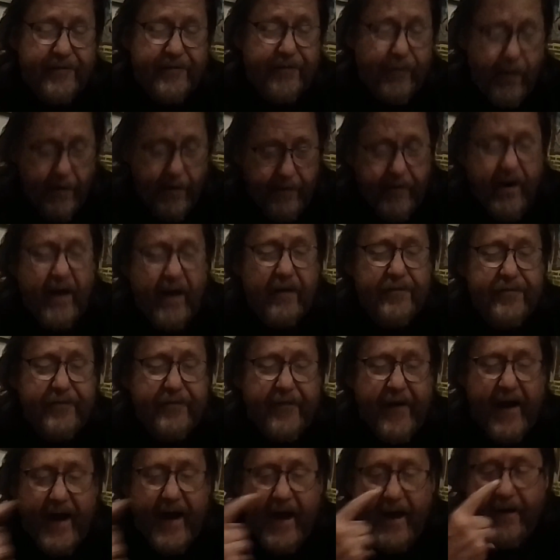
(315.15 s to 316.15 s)
That would be
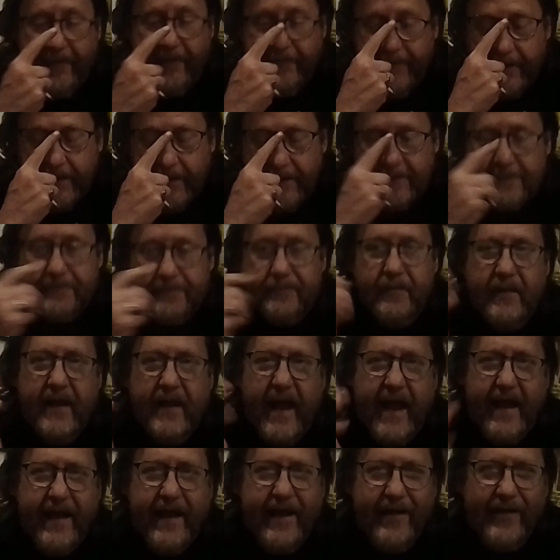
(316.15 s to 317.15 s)
Slaughterhouse Five,
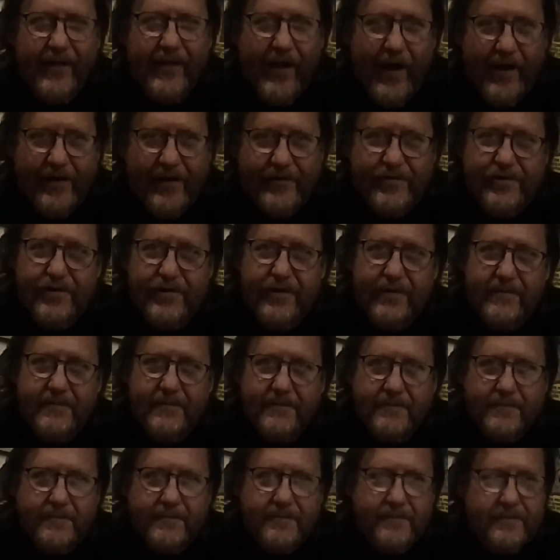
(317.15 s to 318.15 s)
Naked
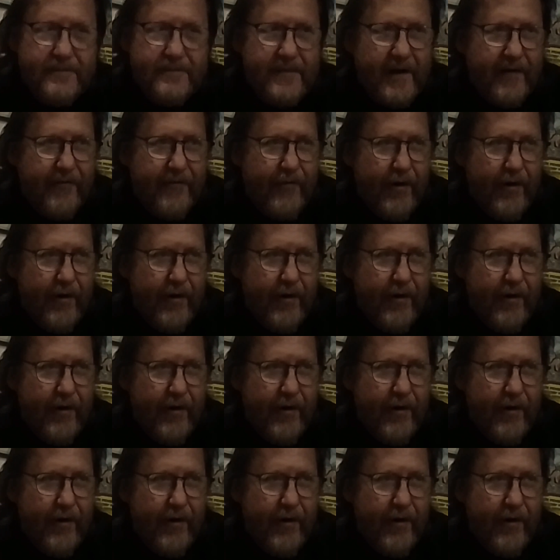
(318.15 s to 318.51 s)
Lunch.